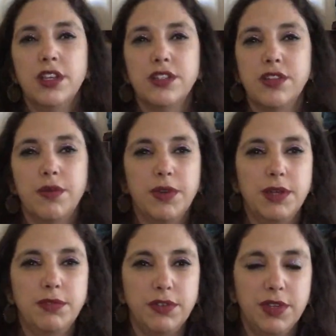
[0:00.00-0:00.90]
So when
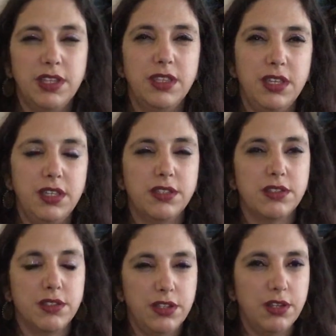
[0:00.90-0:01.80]
I'm doing
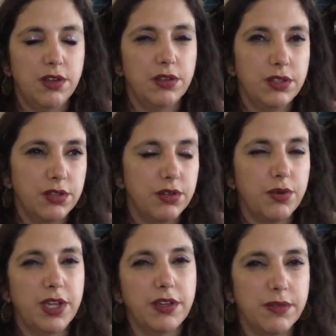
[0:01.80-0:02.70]
these, you know, little
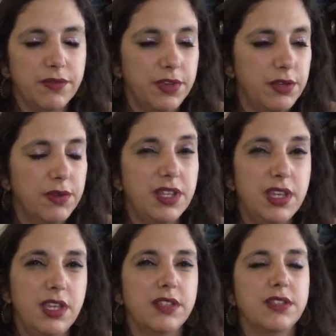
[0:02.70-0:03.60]
quick free
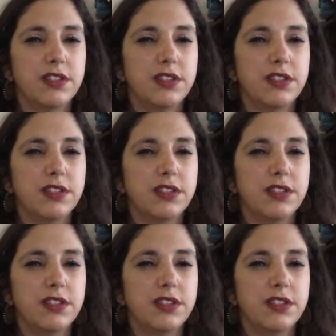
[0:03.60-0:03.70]
readings,